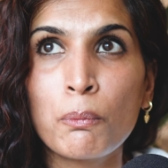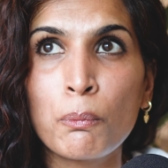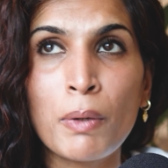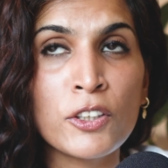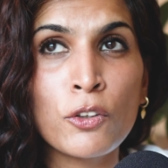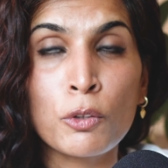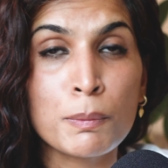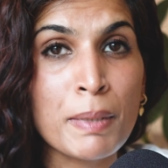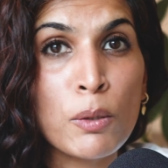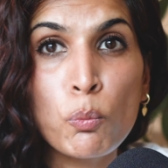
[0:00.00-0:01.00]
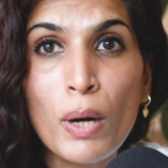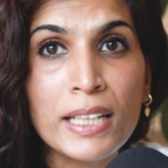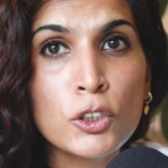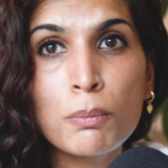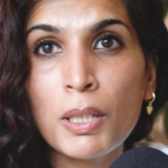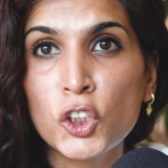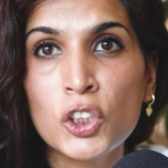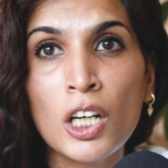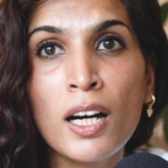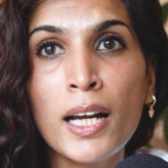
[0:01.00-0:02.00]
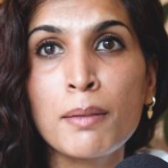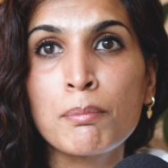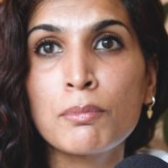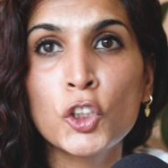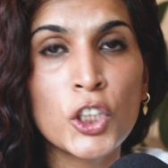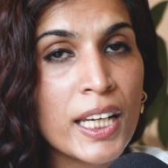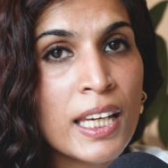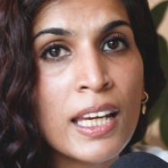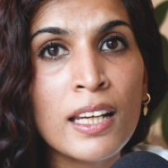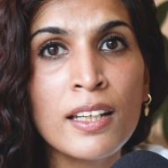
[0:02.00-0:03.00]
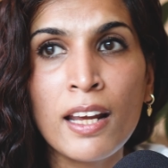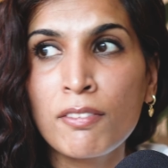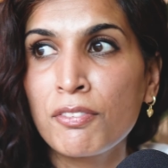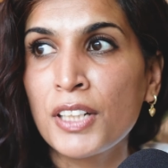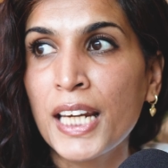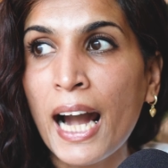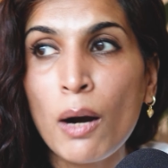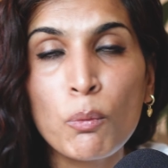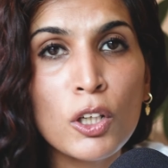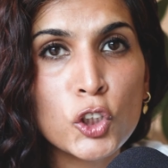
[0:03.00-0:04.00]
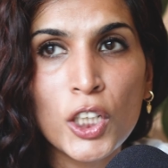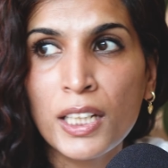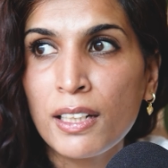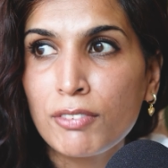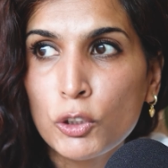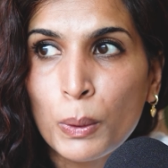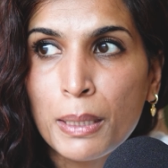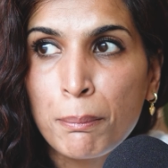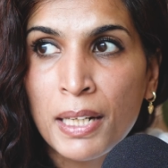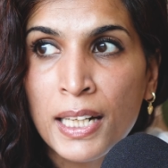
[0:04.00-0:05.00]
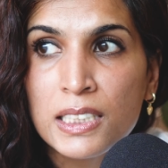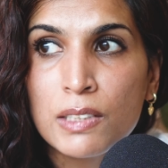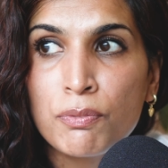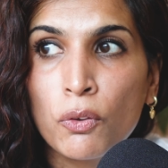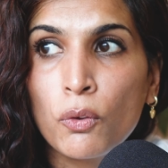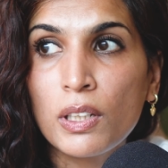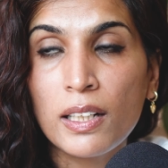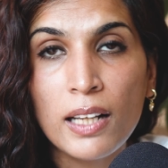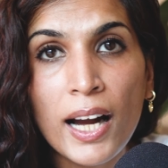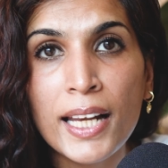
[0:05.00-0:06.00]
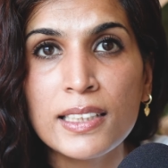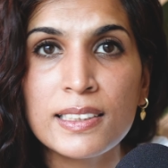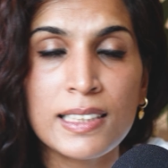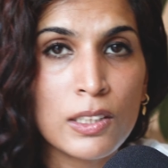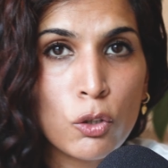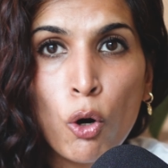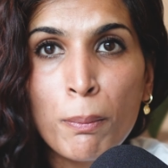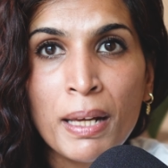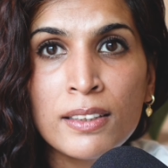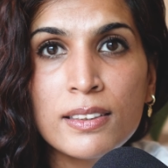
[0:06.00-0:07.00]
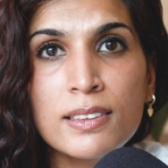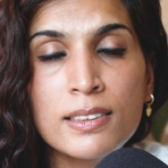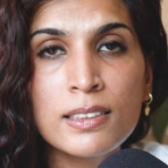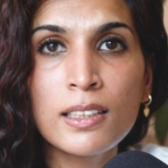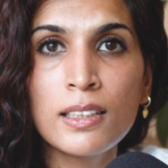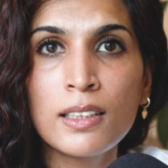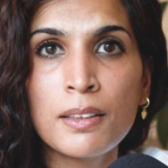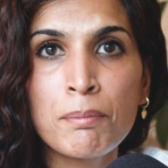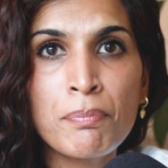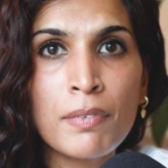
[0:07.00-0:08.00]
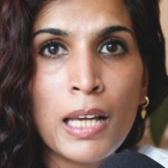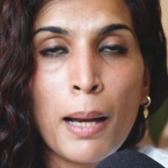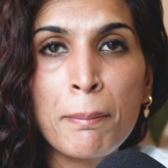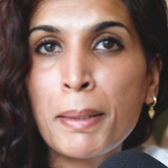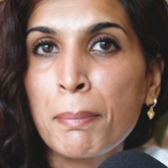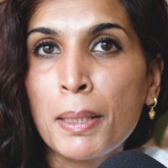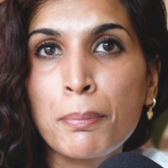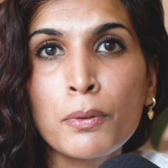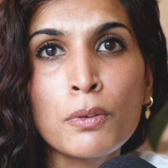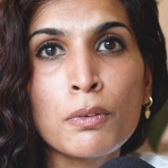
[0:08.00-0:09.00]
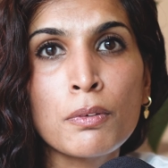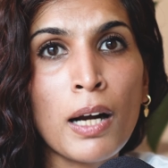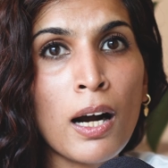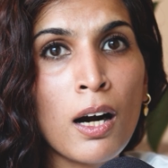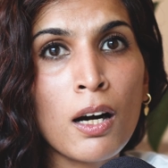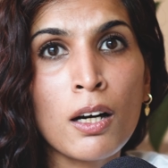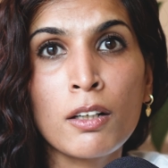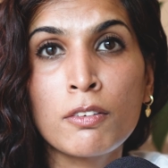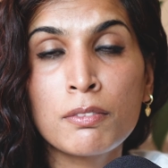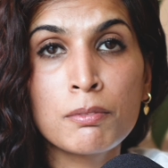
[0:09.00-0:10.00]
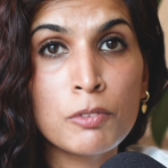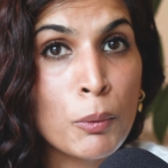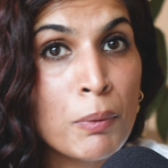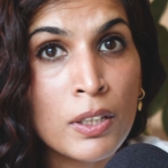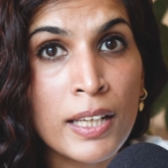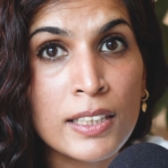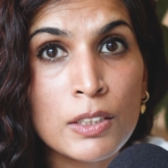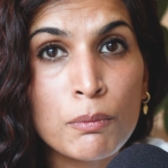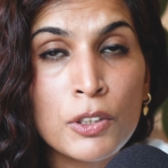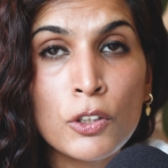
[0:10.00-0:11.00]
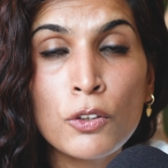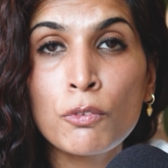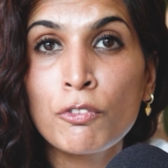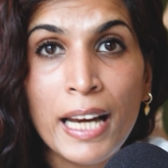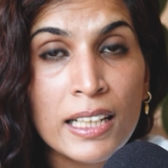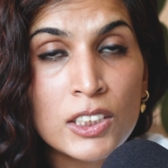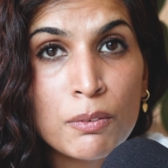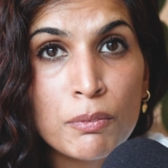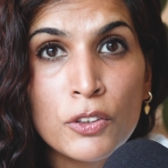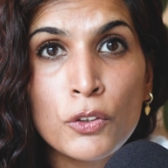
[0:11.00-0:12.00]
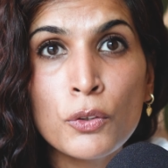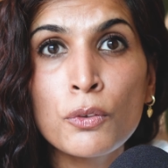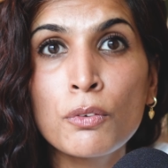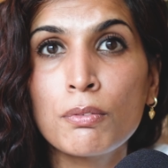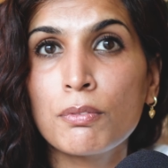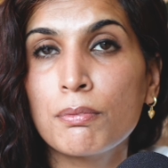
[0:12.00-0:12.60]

When you're spending way too much time checking every hour, checking every 20 minutes for the likes and the comments, how many people are communicating with you, reacting with you.